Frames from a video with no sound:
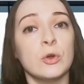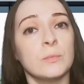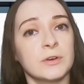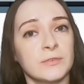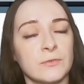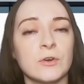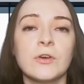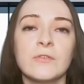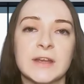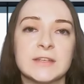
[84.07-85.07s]
who
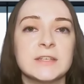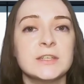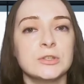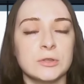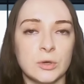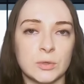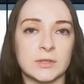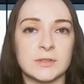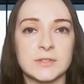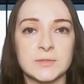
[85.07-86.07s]
prefer renting to
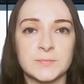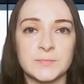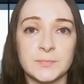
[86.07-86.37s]
locals.